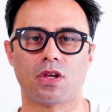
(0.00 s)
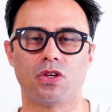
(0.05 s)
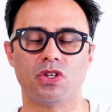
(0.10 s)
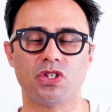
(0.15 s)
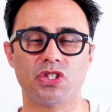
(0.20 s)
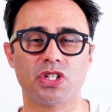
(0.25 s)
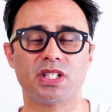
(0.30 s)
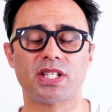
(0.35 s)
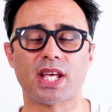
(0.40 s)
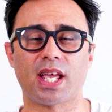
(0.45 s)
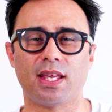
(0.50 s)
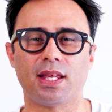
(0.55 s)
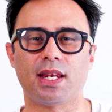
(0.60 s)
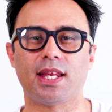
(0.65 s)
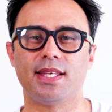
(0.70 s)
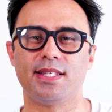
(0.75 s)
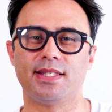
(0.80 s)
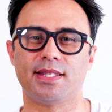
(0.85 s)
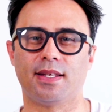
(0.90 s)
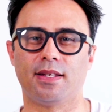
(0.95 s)
You should take it
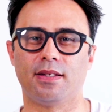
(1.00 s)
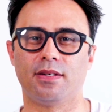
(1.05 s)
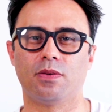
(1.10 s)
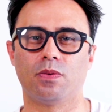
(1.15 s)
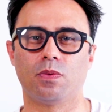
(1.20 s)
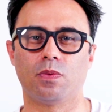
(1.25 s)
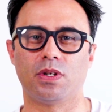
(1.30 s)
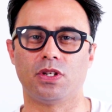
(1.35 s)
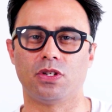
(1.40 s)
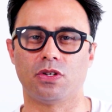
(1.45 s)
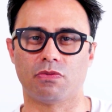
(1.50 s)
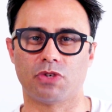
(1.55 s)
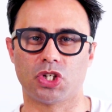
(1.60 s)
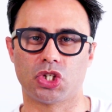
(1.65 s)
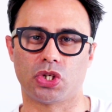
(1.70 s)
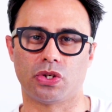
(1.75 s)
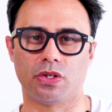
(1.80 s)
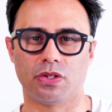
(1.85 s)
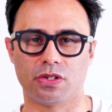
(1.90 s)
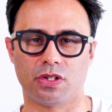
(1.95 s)
easy when you
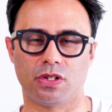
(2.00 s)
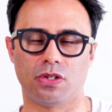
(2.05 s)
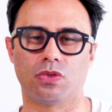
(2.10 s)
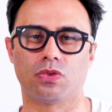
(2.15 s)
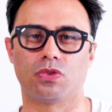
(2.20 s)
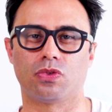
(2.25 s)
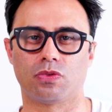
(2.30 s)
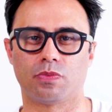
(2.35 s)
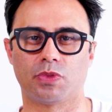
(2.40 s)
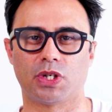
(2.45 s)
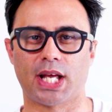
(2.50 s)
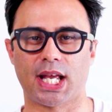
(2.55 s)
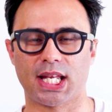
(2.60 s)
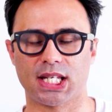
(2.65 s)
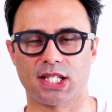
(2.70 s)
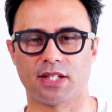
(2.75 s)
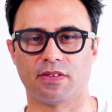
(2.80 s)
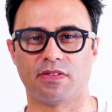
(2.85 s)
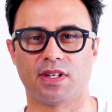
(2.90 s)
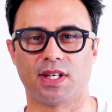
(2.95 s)
return to your normal
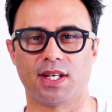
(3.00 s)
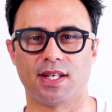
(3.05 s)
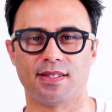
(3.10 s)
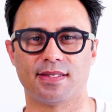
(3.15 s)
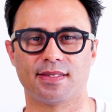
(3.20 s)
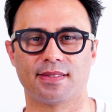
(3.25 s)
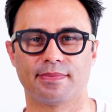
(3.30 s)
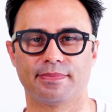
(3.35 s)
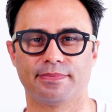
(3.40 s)
activities.